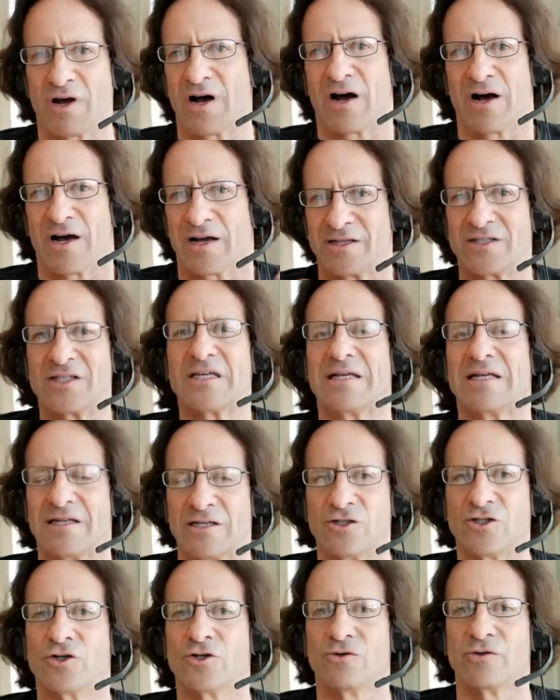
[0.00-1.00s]
ideally
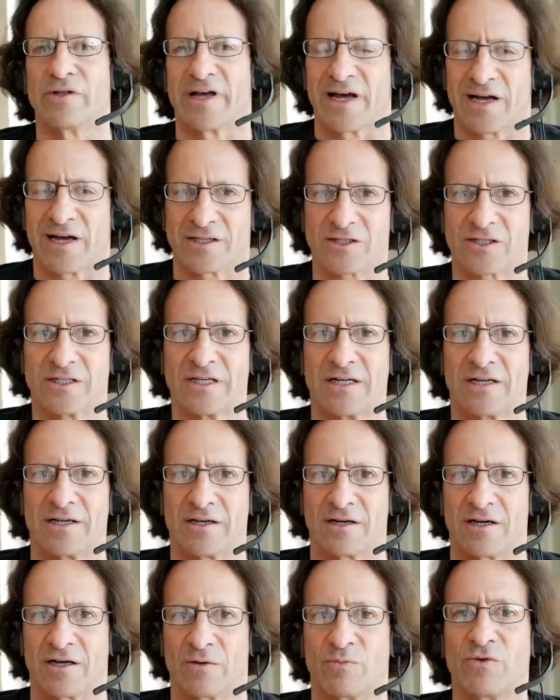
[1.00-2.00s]
do that
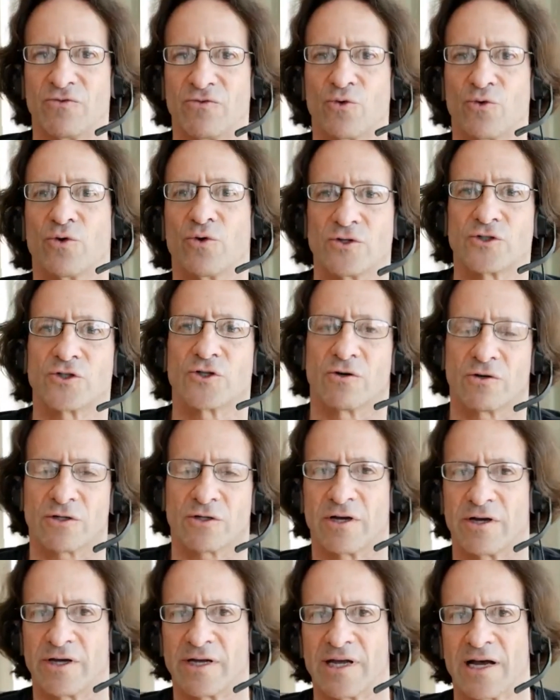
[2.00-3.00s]
before you start
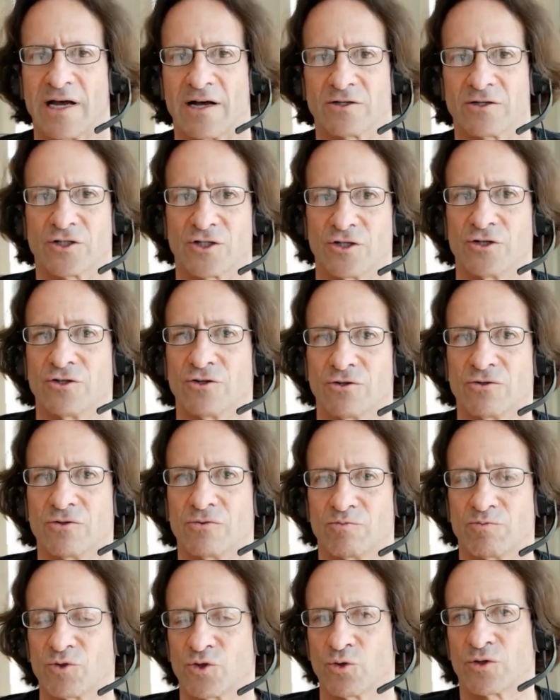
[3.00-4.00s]
going out to
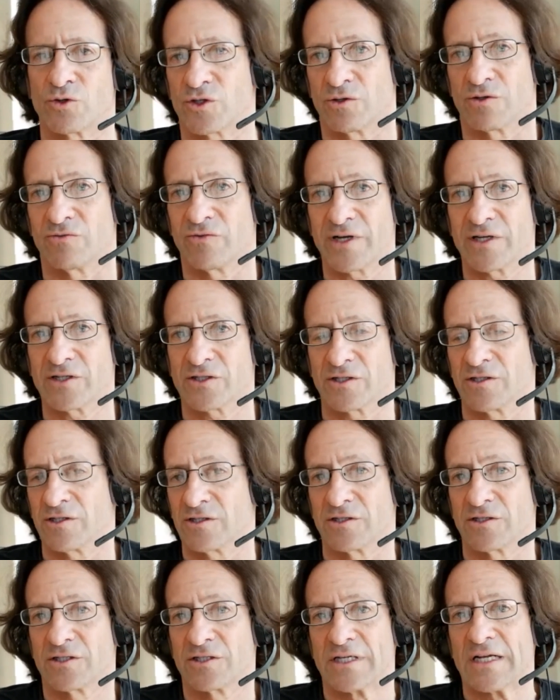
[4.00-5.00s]
talk to
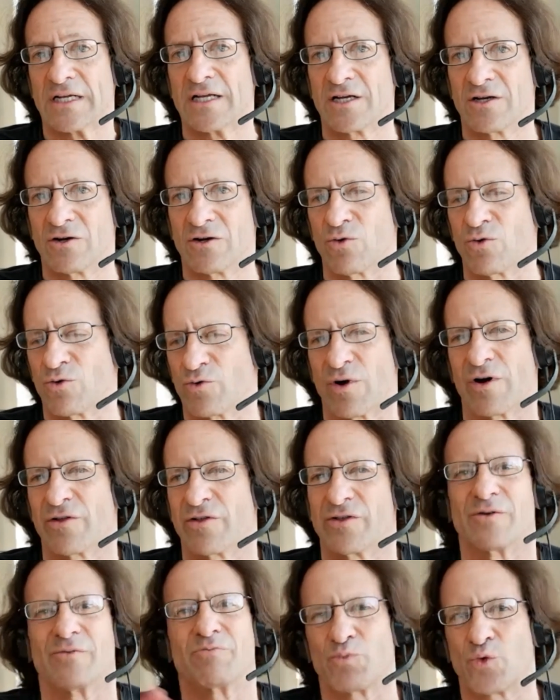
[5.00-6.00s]
investors, or
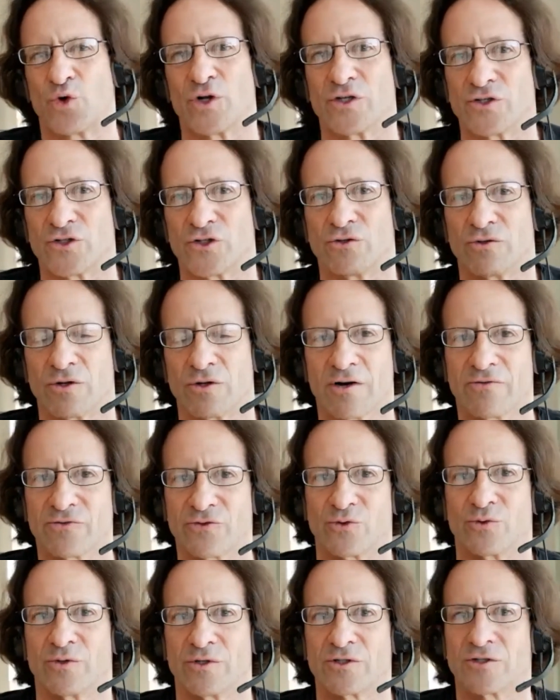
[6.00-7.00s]
rather pretty soon
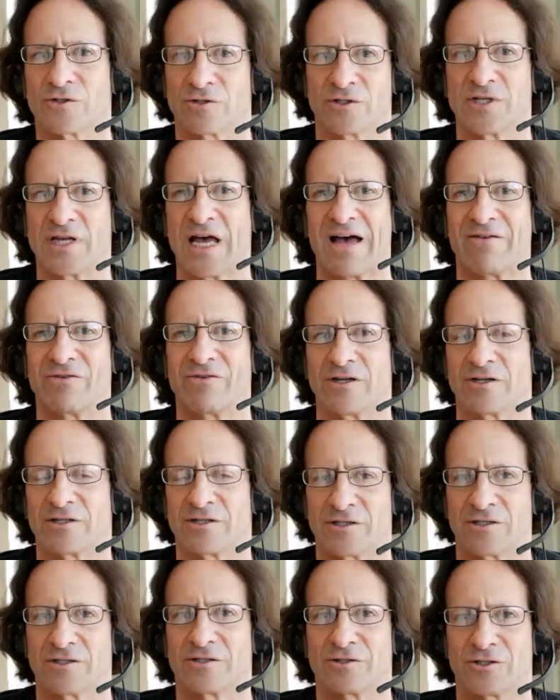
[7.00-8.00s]
afterwards, because having it
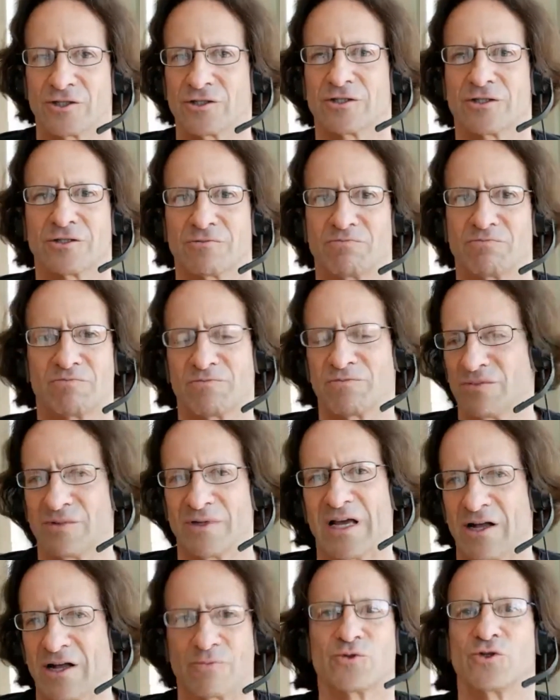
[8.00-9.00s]
is just
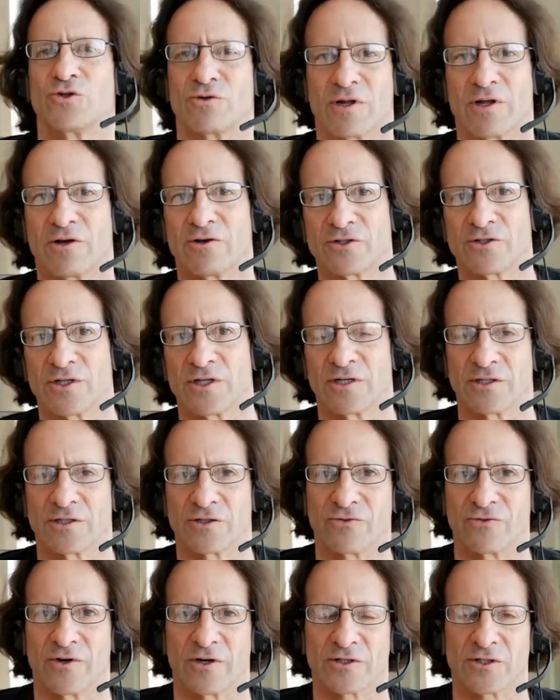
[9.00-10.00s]
helps you close things
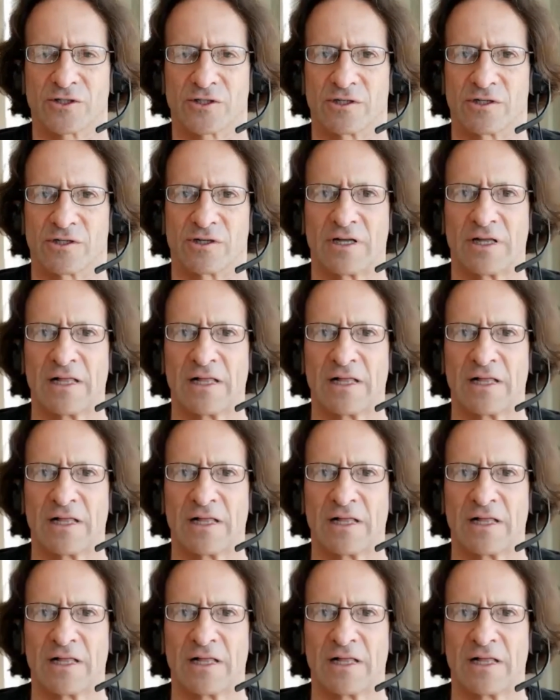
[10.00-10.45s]
faster.